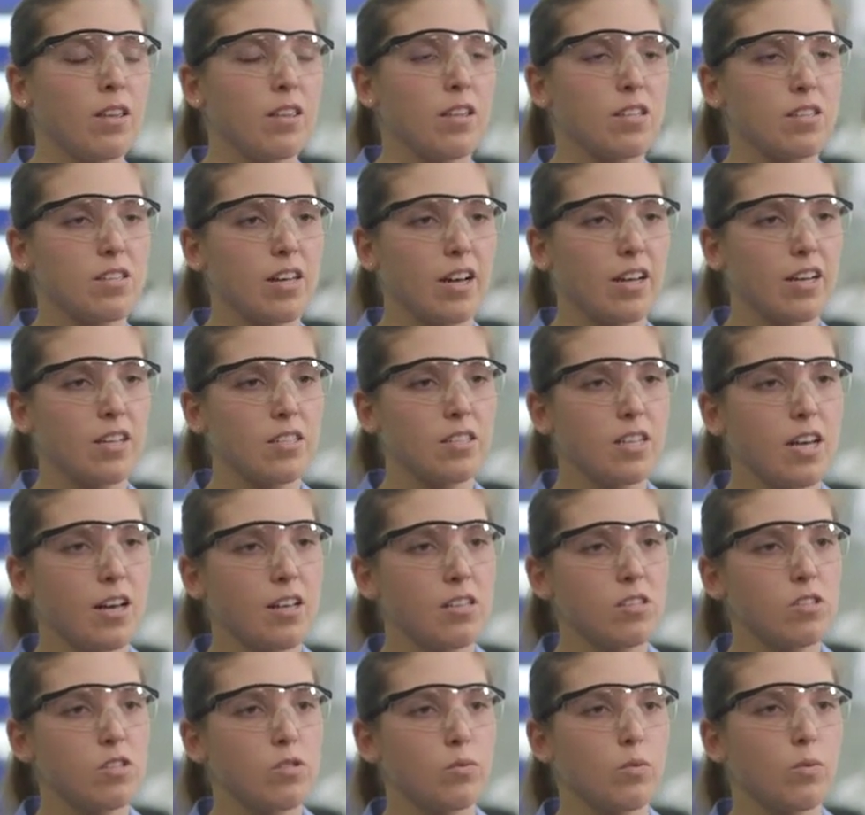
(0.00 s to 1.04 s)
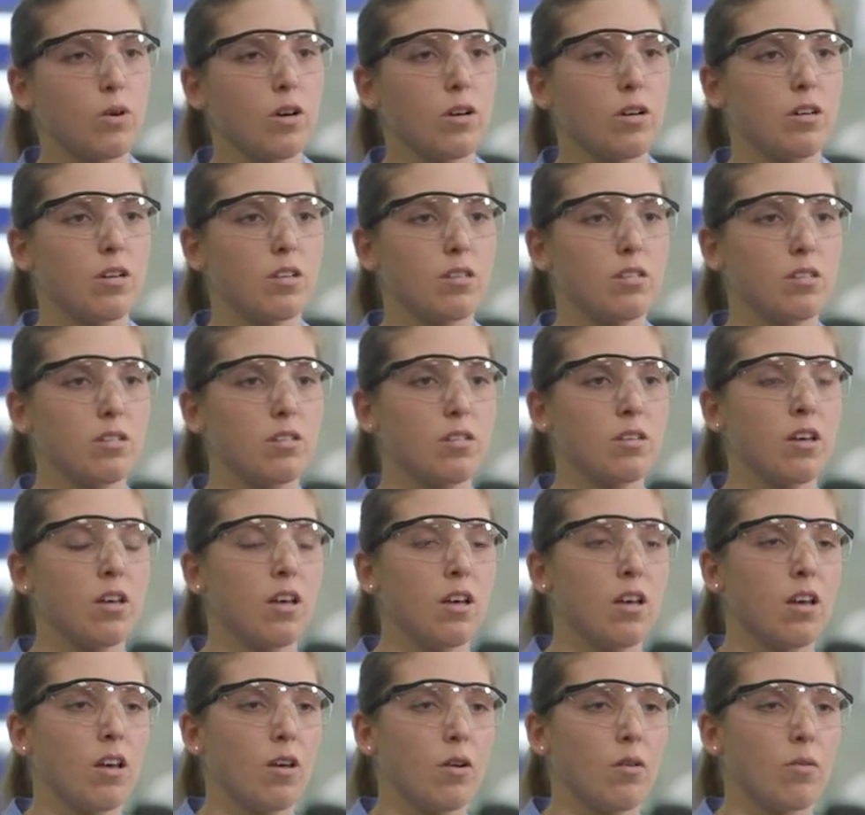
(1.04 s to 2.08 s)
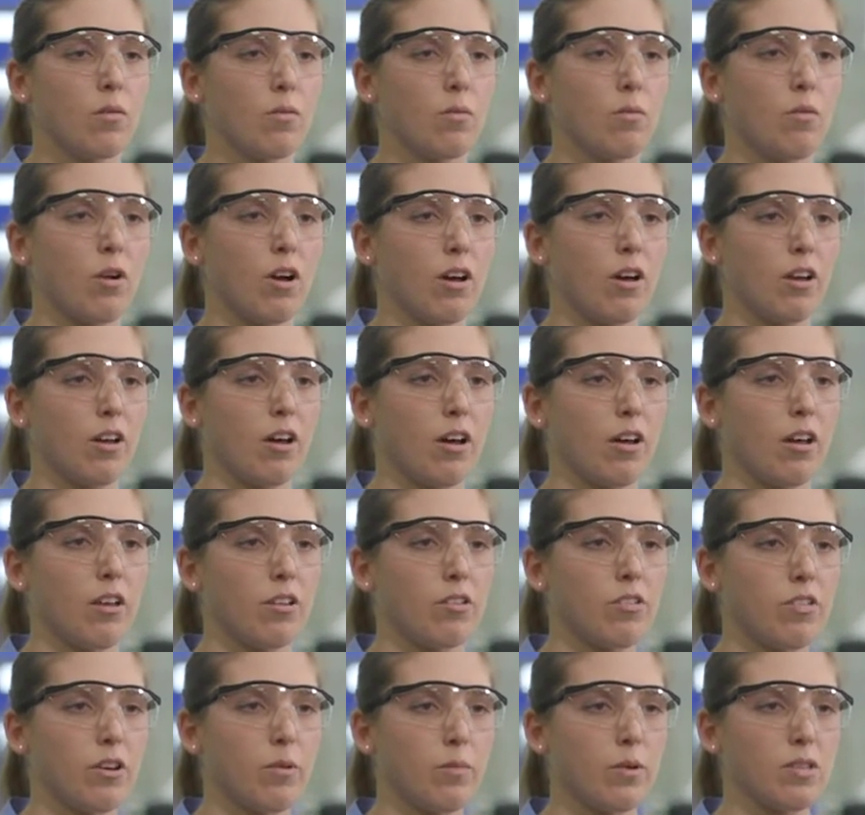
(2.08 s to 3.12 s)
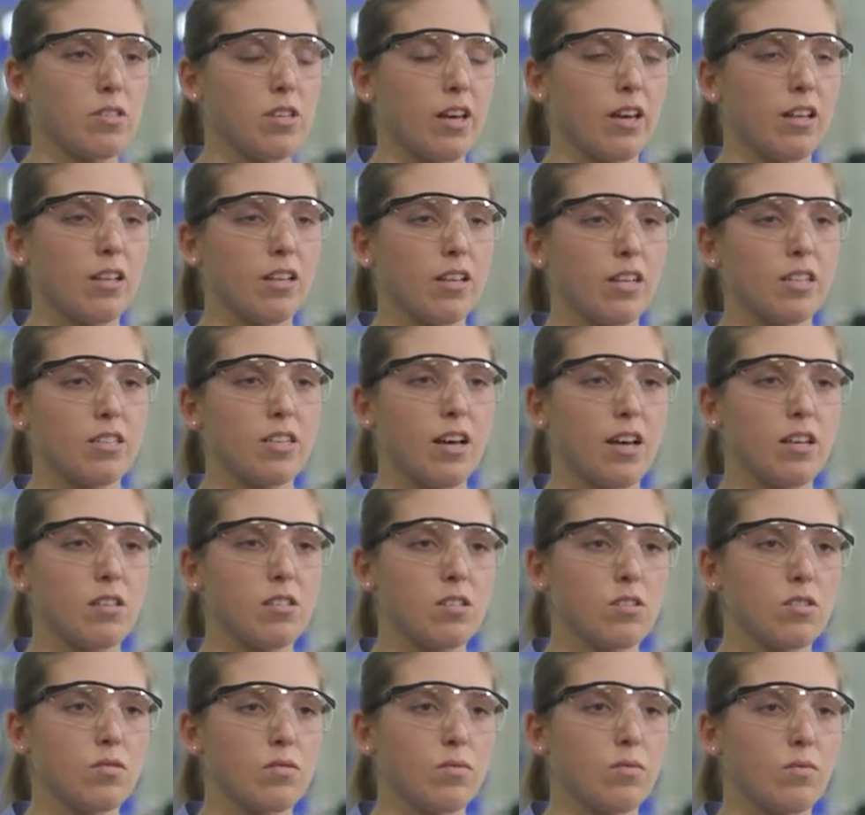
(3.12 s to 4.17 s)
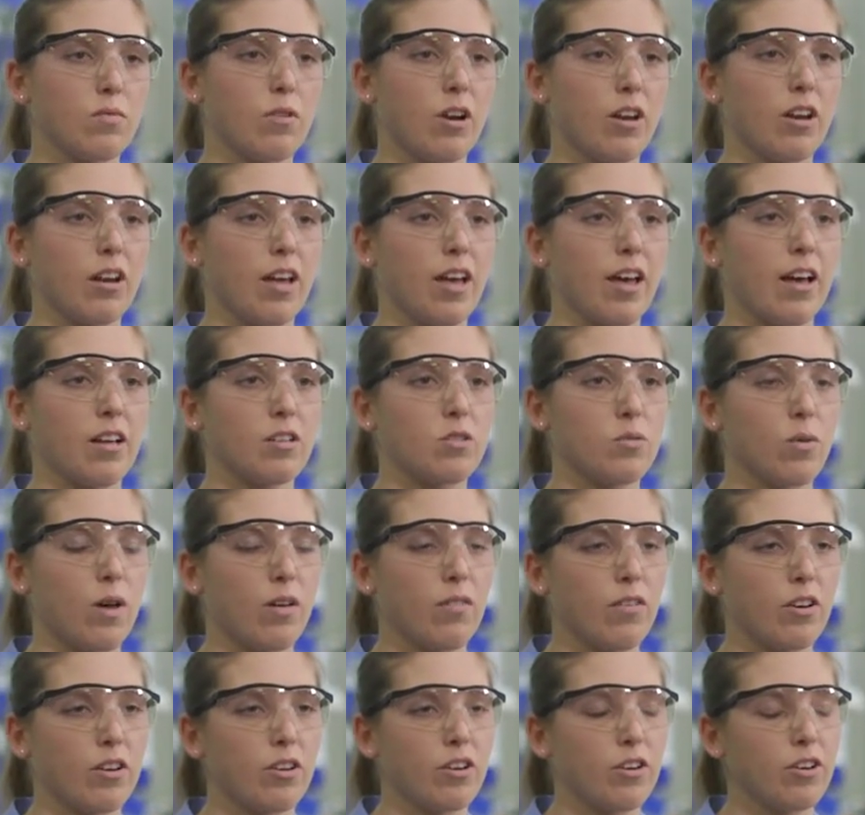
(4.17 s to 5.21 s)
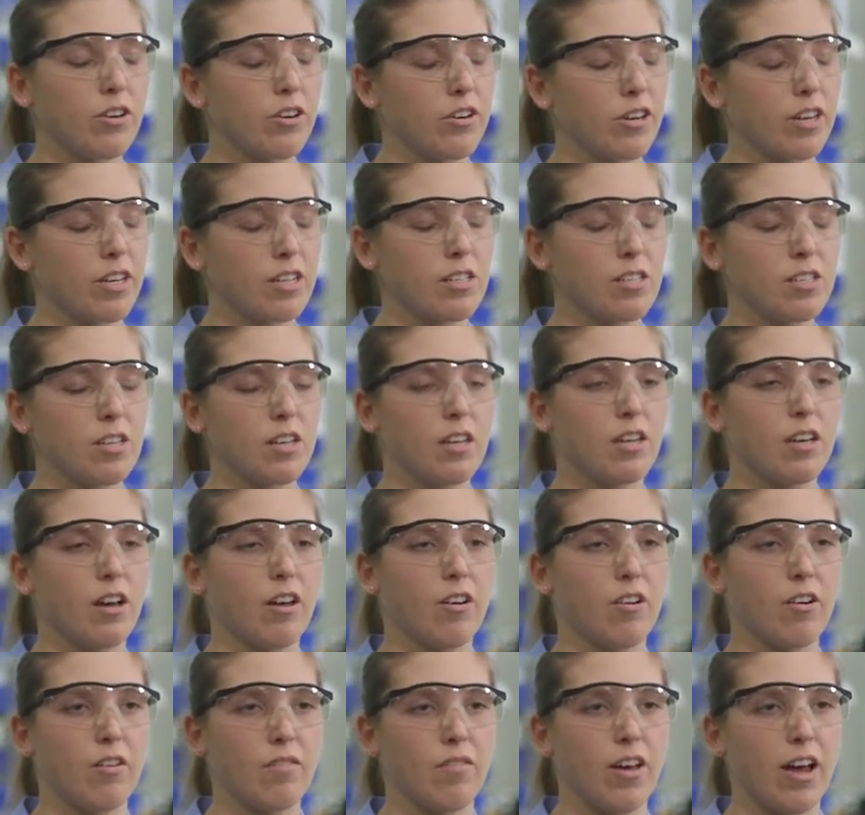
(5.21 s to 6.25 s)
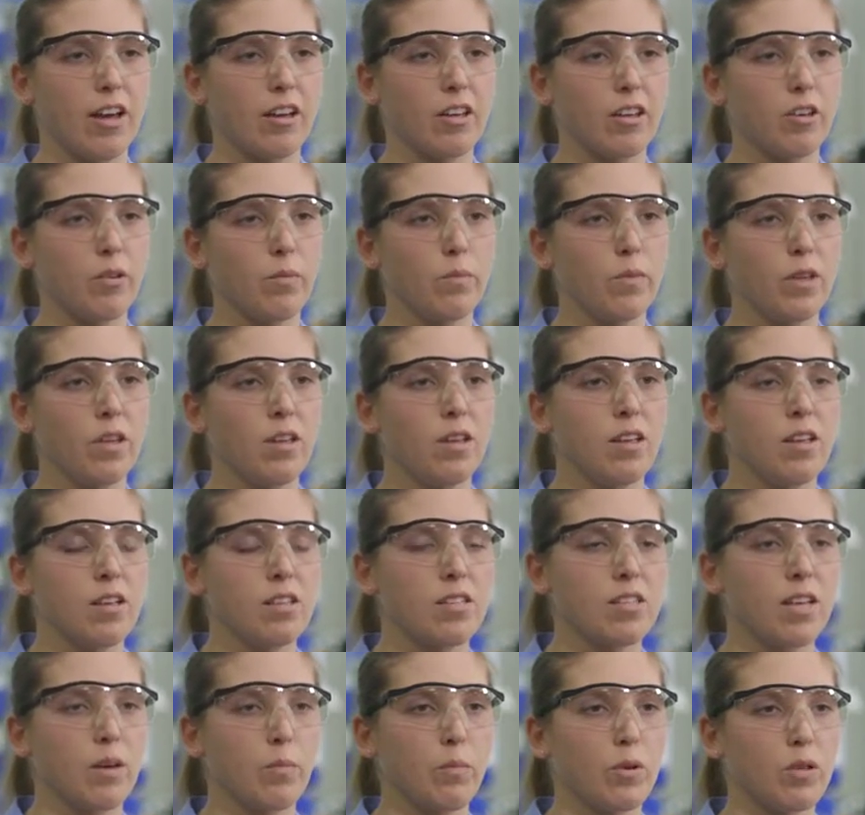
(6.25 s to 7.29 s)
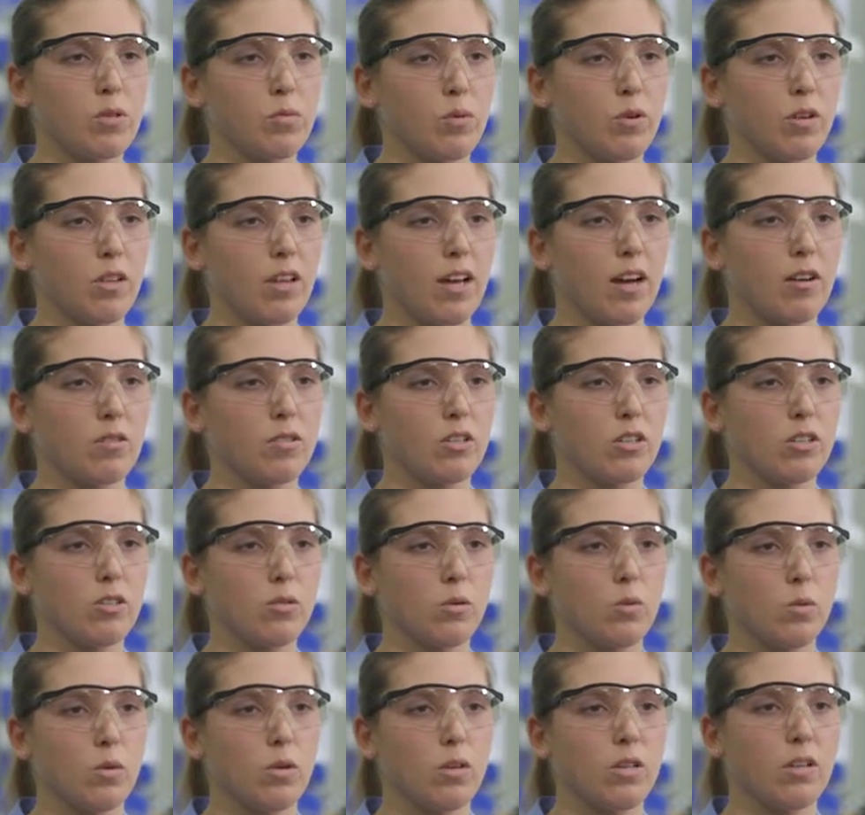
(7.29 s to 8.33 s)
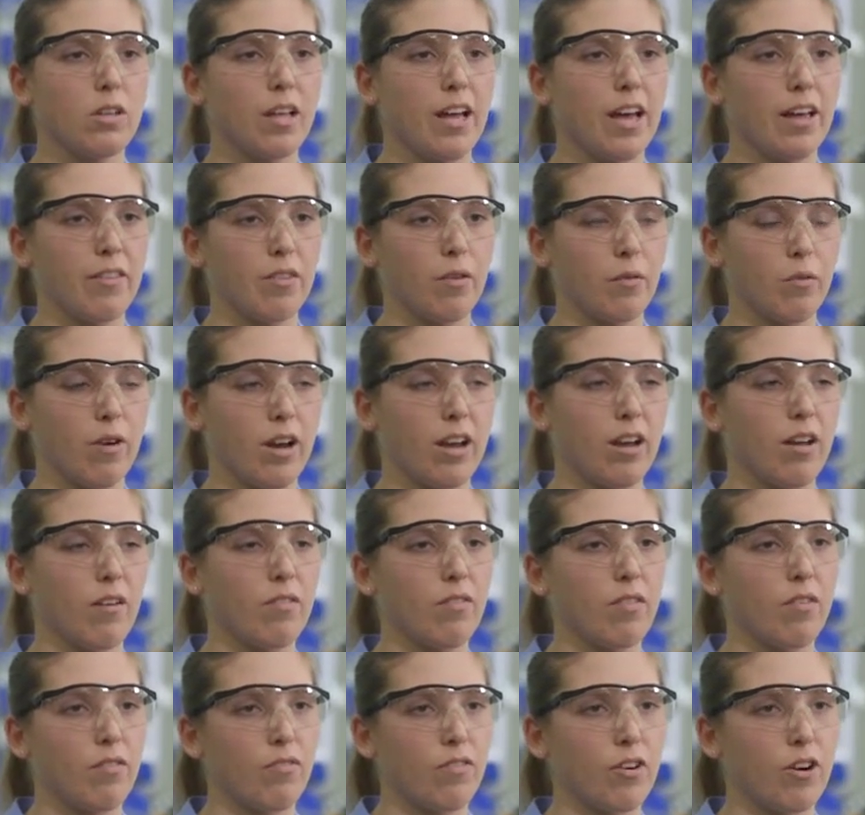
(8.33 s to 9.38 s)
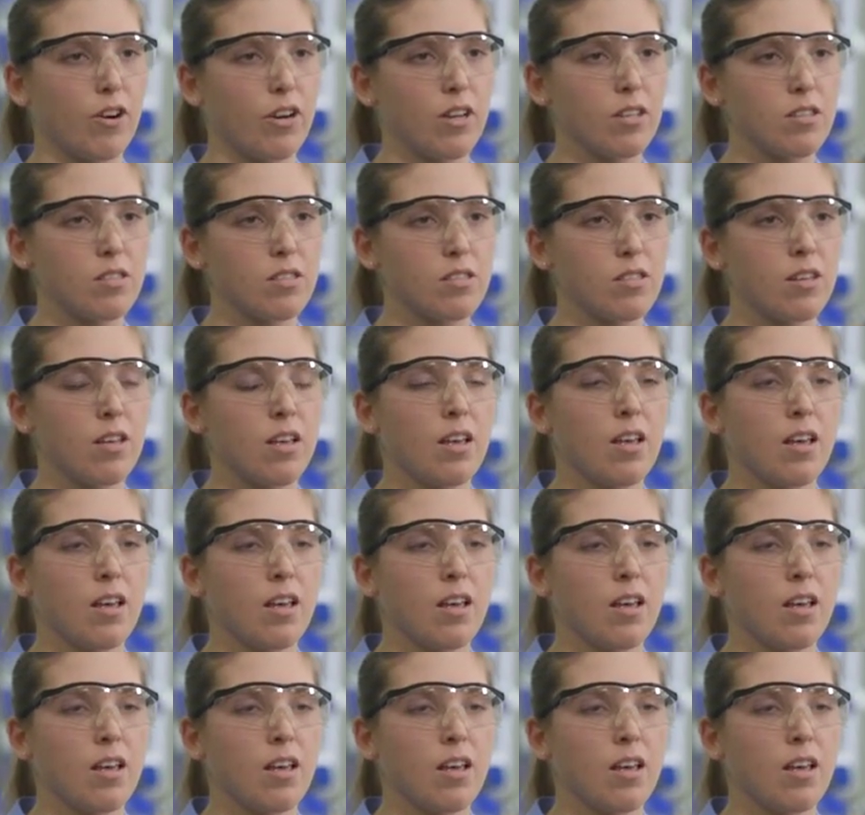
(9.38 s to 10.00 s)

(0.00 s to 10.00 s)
The second test was a thermal cycling test run at 1200 degrees C under vacuum. Samples were allowed to cool at the rate of the furnace,